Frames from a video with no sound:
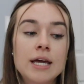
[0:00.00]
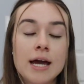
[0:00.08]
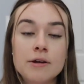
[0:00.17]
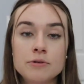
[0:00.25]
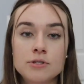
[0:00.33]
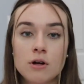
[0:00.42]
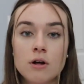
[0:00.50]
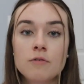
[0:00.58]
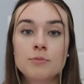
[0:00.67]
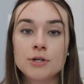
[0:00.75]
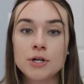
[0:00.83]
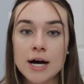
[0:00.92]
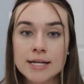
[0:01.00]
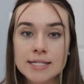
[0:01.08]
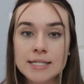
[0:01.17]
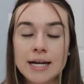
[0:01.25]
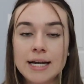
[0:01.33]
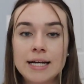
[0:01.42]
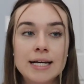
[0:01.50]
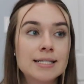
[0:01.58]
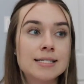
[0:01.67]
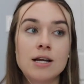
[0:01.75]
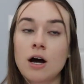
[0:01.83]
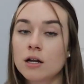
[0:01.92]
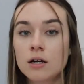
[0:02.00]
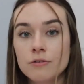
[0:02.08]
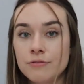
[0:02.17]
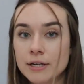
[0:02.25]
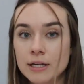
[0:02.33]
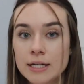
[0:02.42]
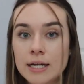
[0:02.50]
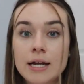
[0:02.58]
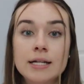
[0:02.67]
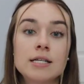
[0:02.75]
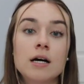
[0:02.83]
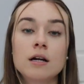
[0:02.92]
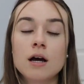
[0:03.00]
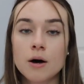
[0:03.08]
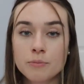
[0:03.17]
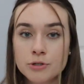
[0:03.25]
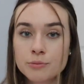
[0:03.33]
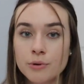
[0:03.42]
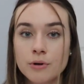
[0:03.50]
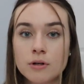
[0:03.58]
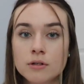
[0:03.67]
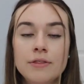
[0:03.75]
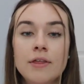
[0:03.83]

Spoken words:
the end result of procrastinating is not a good feeling and it's uncomfortable,